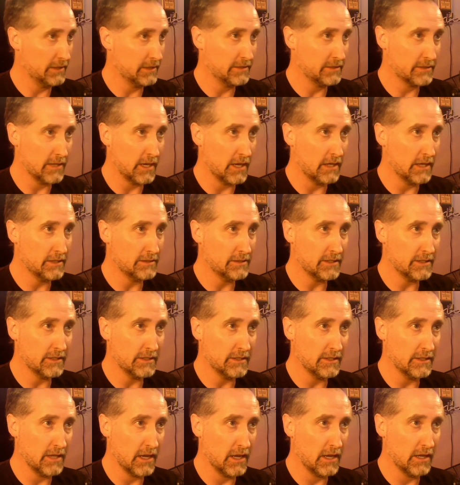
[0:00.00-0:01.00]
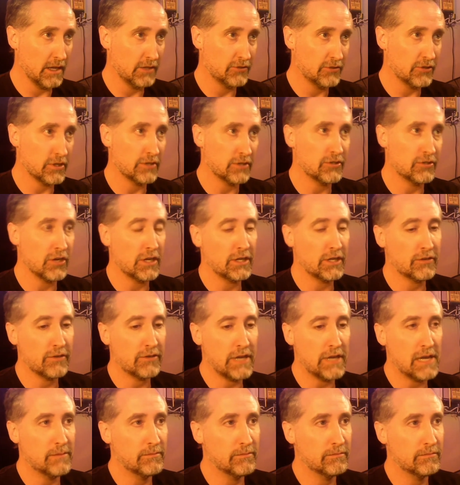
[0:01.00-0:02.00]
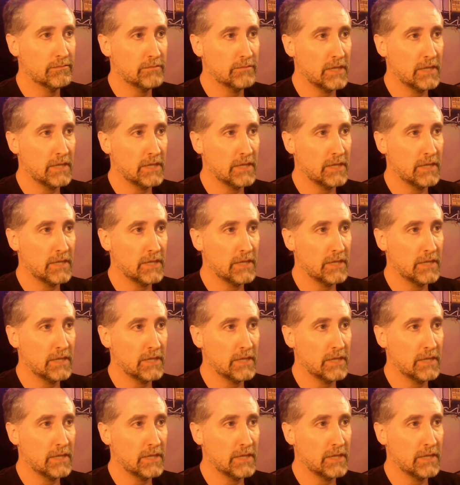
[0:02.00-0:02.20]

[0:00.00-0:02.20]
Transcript: signs it Johnny Crap, and